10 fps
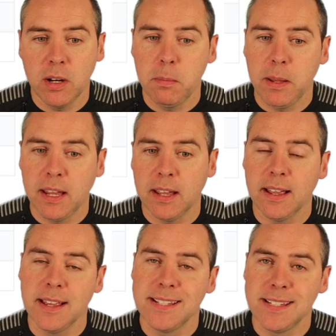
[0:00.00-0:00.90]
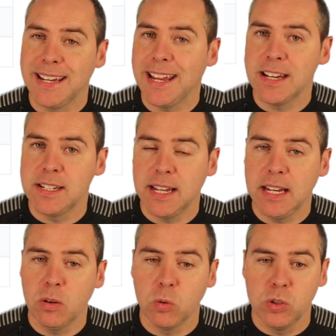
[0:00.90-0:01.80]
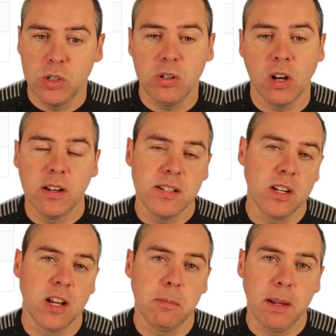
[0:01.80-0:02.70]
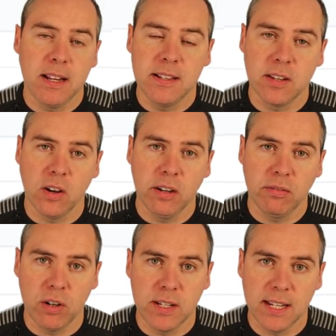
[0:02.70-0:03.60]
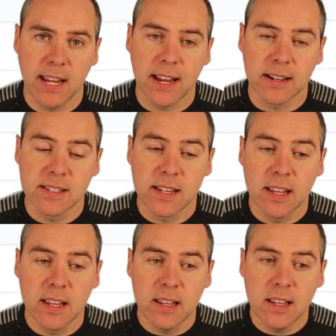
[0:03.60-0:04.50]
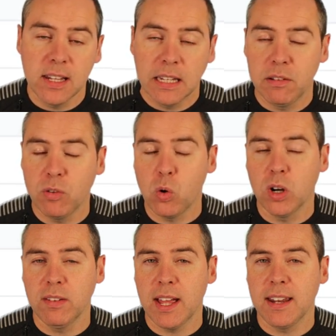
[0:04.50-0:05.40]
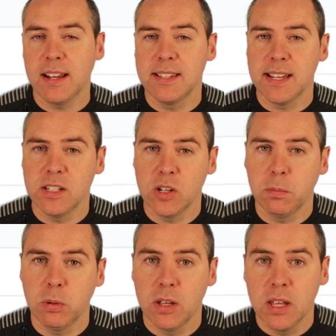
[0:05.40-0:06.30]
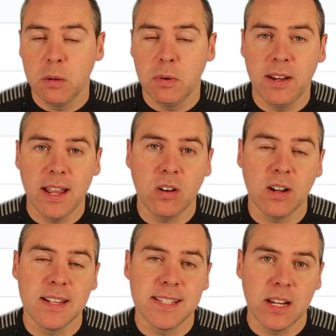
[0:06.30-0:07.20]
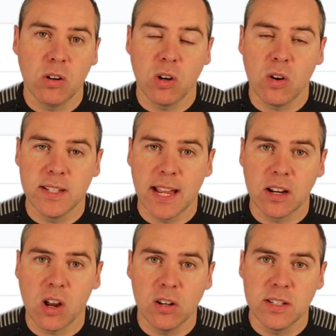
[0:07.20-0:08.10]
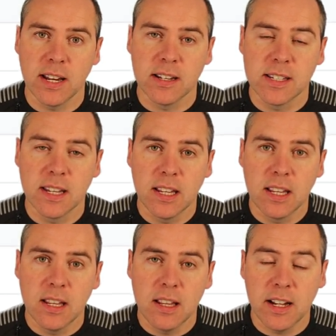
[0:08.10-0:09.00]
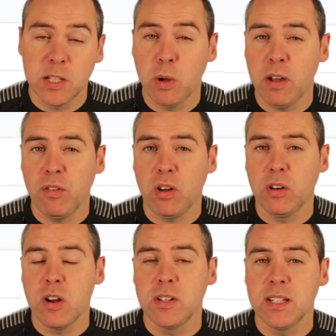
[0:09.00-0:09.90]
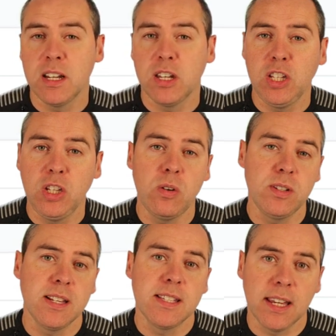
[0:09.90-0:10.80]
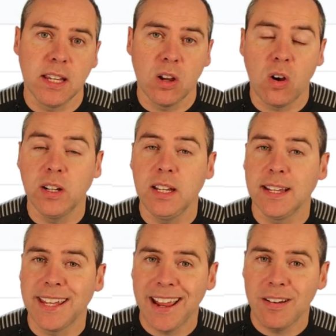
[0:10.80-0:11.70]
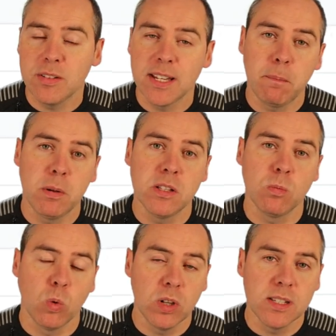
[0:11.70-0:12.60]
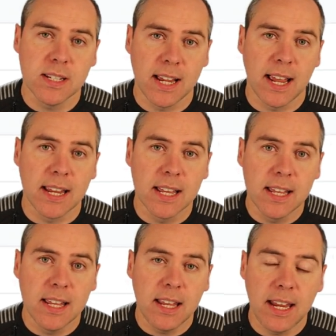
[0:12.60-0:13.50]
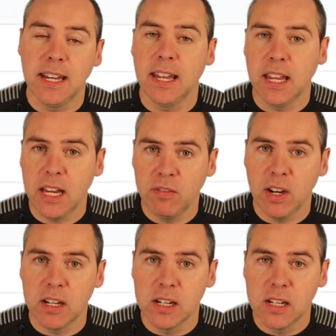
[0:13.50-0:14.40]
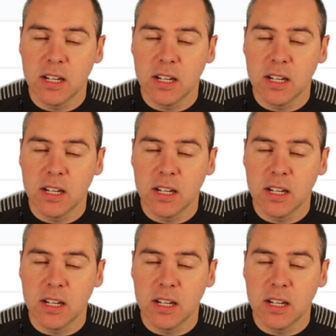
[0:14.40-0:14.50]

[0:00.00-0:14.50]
appear as DND or Do Not Disturb inside of 3CX. And with all of that then set up, we're now going to synchronize our content. It's worthwhile noting that the user sync, i.e. accounts, happens once a day in the evening,